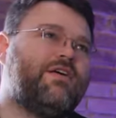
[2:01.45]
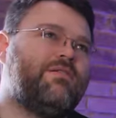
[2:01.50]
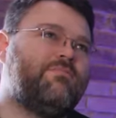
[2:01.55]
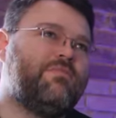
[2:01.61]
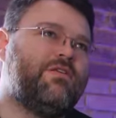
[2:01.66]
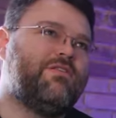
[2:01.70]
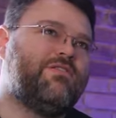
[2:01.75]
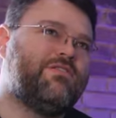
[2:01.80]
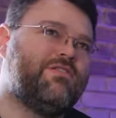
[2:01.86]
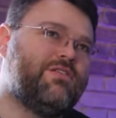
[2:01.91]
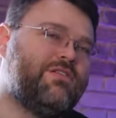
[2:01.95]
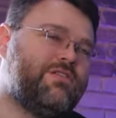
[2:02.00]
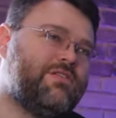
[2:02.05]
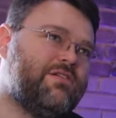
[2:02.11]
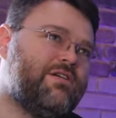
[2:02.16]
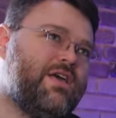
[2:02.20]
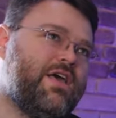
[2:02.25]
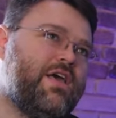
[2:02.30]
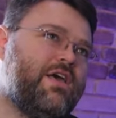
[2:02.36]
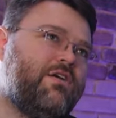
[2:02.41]
that means that
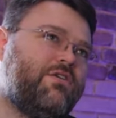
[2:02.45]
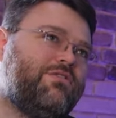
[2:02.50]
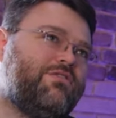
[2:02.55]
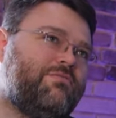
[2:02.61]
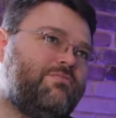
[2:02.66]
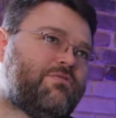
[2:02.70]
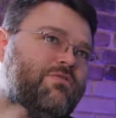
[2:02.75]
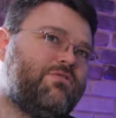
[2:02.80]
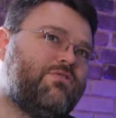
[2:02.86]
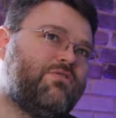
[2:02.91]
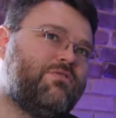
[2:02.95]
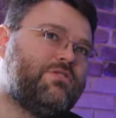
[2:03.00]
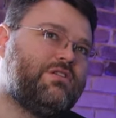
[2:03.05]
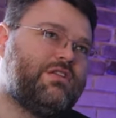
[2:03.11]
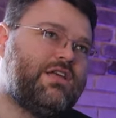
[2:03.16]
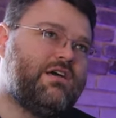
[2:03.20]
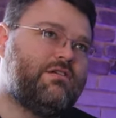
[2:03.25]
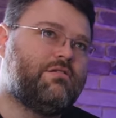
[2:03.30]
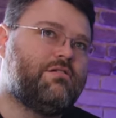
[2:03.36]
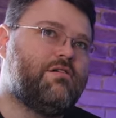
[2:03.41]
the CPU is going to
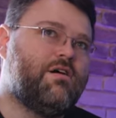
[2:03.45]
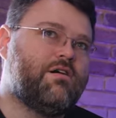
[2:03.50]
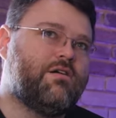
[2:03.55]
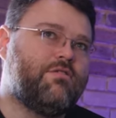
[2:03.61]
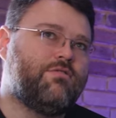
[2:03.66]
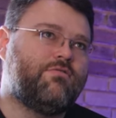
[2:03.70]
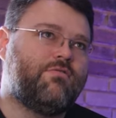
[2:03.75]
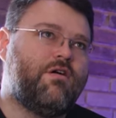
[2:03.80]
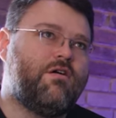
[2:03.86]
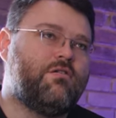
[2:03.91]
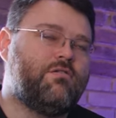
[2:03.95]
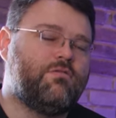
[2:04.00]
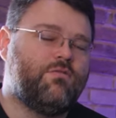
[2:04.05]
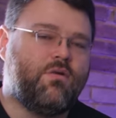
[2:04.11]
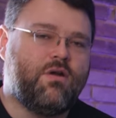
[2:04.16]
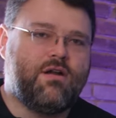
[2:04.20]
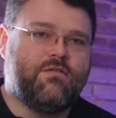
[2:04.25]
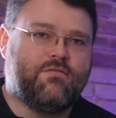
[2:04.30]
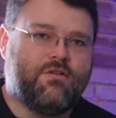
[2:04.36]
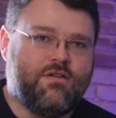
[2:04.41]
downclock and throttle and
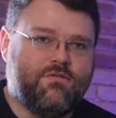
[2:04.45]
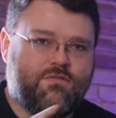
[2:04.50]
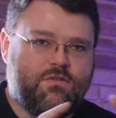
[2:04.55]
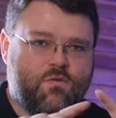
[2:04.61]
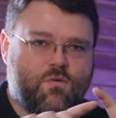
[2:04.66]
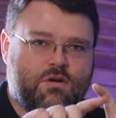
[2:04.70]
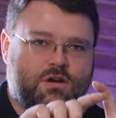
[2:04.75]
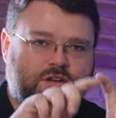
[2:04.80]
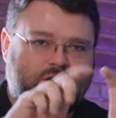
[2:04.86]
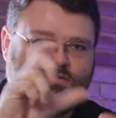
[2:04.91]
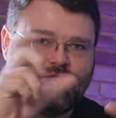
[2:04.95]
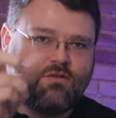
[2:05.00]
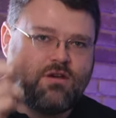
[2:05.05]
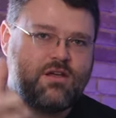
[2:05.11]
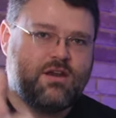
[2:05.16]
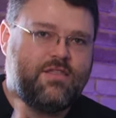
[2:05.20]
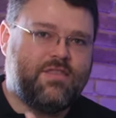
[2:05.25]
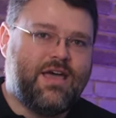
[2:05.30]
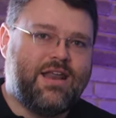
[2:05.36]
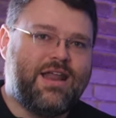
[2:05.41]
whatever if you want it to
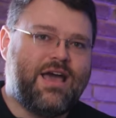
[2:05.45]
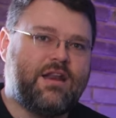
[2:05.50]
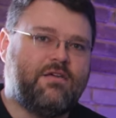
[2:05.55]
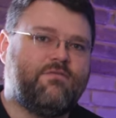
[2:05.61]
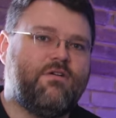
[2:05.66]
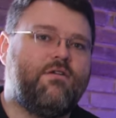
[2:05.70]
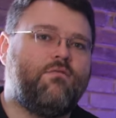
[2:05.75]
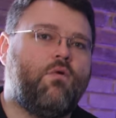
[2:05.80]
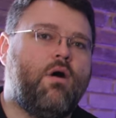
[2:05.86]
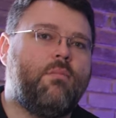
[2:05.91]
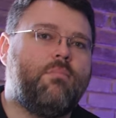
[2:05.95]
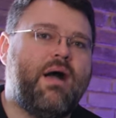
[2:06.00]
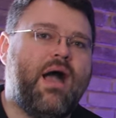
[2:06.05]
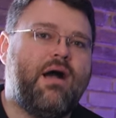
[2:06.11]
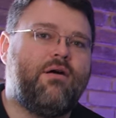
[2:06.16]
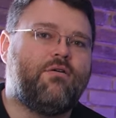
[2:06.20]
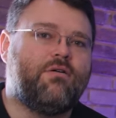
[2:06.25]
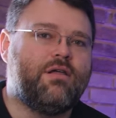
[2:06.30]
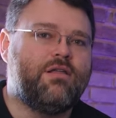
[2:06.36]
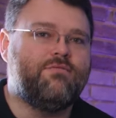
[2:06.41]
run in that 95 watt
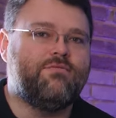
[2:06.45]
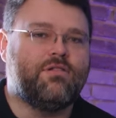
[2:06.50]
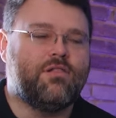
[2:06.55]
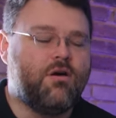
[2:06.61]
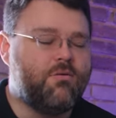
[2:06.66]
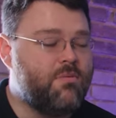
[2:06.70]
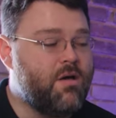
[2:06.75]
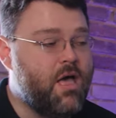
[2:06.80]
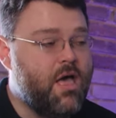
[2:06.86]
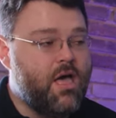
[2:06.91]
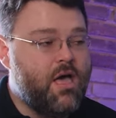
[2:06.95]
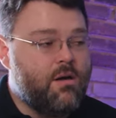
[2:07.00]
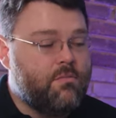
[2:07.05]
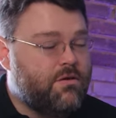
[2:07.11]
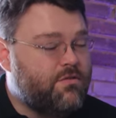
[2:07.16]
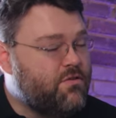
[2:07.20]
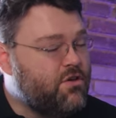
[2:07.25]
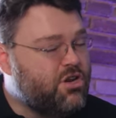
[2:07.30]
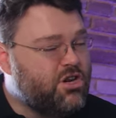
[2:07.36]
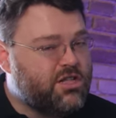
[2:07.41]
power envelope.
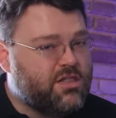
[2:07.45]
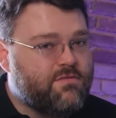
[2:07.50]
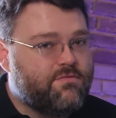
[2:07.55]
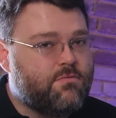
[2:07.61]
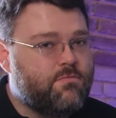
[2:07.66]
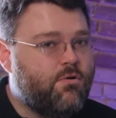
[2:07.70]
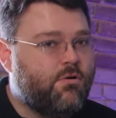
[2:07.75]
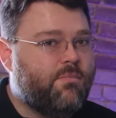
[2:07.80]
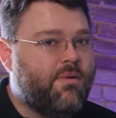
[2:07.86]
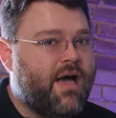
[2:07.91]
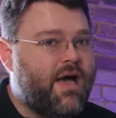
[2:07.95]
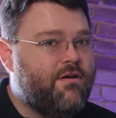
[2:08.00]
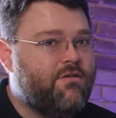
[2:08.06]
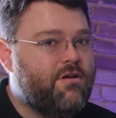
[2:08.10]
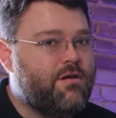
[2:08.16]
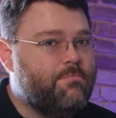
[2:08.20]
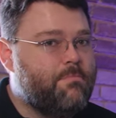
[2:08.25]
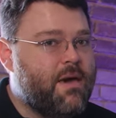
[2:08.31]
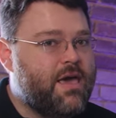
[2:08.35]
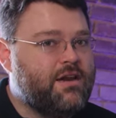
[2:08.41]
But if you can deliver more
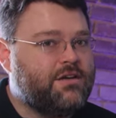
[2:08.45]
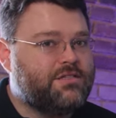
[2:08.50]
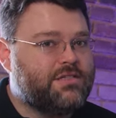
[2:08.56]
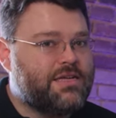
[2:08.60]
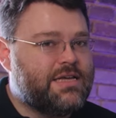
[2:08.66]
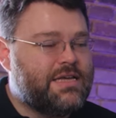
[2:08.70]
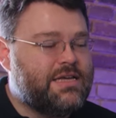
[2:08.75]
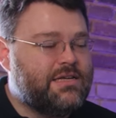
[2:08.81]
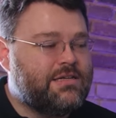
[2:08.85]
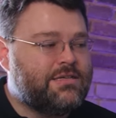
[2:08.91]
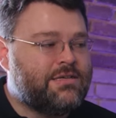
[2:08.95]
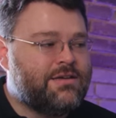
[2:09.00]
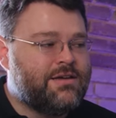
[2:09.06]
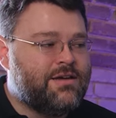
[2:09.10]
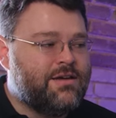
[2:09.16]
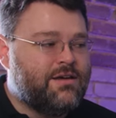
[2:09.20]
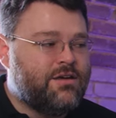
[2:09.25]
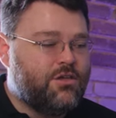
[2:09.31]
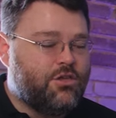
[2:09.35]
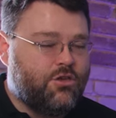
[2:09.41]
power and manage the heat,
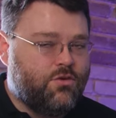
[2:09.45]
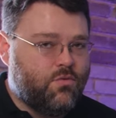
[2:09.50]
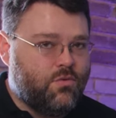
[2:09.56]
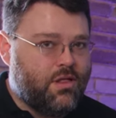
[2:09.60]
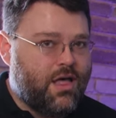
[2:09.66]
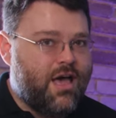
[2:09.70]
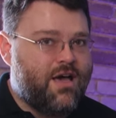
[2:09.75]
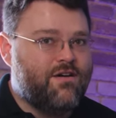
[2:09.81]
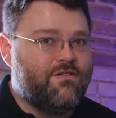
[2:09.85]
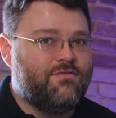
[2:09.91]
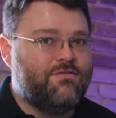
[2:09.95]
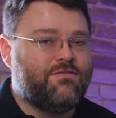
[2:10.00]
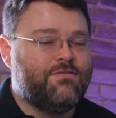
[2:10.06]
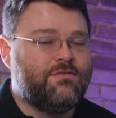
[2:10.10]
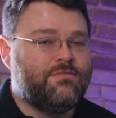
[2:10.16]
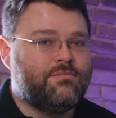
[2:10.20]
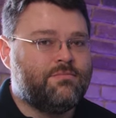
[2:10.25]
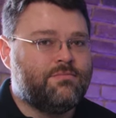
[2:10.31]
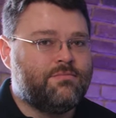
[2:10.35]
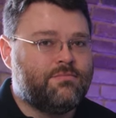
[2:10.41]
you will have,
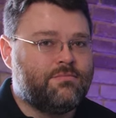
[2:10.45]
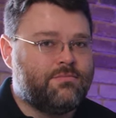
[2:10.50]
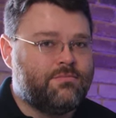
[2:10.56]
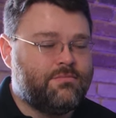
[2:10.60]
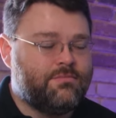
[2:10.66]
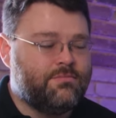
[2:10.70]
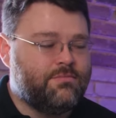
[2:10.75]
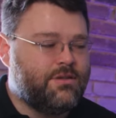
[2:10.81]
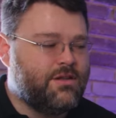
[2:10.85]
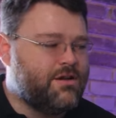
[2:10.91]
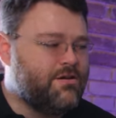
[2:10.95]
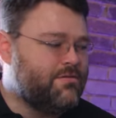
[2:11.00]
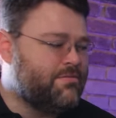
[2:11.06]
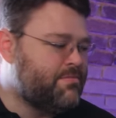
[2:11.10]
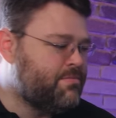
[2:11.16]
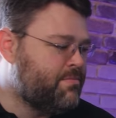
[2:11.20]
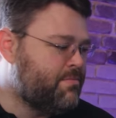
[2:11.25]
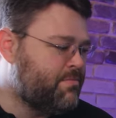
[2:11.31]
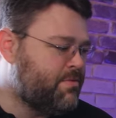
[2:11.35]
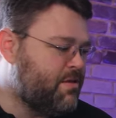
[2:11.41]
you know,
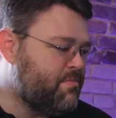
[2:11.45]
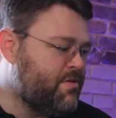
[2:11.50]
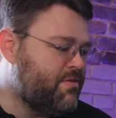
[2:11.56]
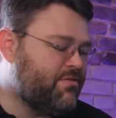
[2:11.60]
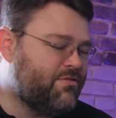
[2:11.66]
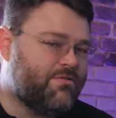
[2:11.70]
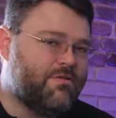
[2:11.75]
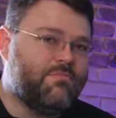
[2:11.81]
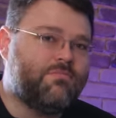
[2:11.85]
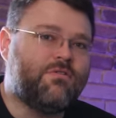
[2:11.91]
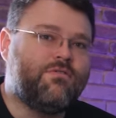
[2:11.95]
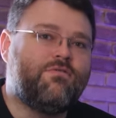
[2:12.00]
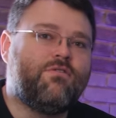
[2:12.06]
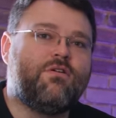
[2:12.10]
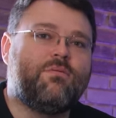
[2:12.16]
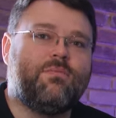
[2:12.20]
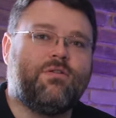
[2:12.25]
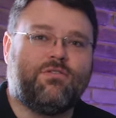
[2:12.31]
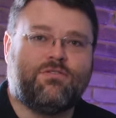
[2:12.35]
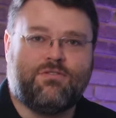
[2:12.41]
commensurate
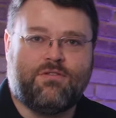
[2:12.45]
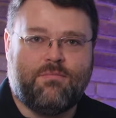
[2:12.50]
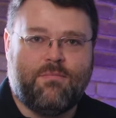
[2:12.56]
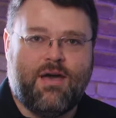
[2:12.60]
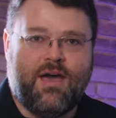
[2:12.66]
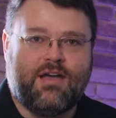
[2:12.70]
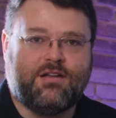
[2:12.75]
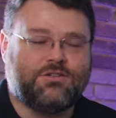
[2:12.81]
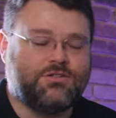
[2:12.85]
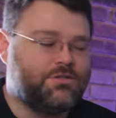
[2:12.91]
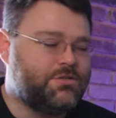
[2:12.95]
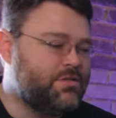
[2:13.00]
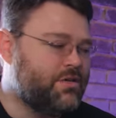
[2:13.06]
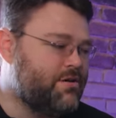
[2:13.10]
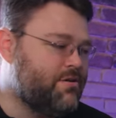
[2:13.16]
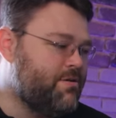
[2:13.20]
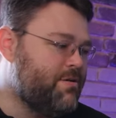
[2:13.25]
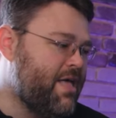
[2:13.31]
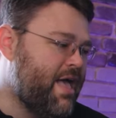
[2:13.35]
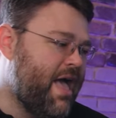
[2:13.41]
performance to match.
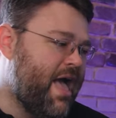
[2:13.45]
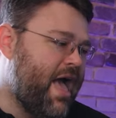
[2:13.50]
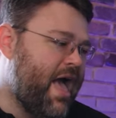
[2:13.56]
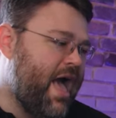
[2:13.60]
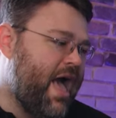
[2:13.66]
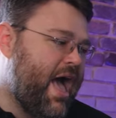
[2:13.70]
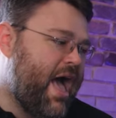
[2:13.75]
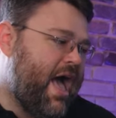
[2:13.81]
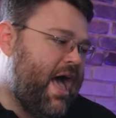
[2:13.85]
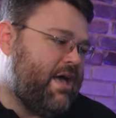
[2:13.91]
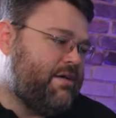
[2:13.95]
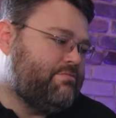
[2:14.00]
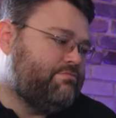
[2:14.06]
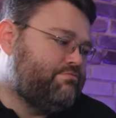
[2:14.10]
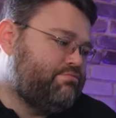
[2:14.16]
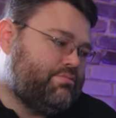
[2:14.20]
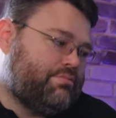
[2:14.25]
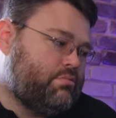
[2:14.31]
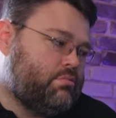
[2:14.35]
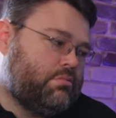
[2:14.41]
So I,
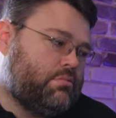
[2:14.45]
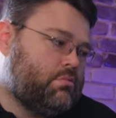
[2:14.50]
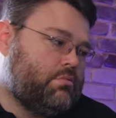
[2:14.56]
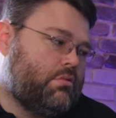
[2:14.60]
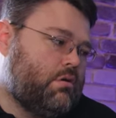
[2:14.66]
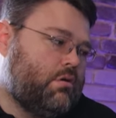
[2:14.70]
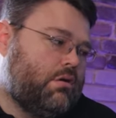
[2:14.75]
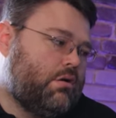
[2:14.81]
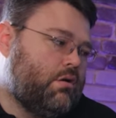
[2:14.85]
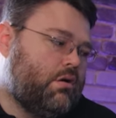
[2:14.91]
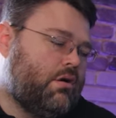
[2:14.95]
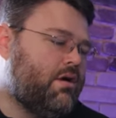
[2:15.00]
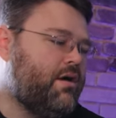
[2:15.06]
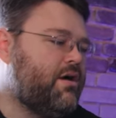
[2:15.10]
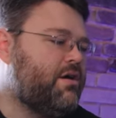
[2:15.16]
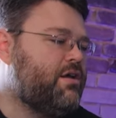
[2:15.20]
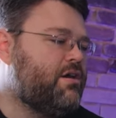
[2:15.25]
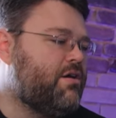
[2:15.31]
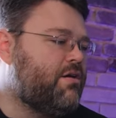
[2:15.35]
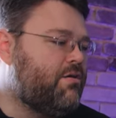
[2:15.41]

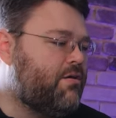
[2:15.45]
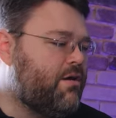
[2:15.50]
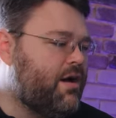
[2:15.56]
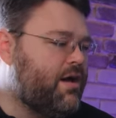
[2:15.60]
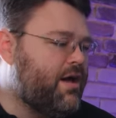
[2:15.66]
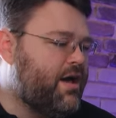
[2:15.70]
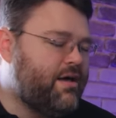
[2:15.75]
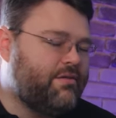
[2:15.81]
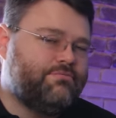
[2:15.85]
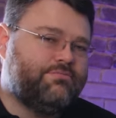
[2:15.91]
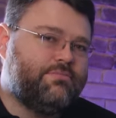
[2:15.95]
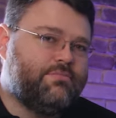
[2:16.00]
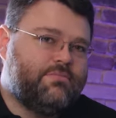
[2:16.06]
you know, I,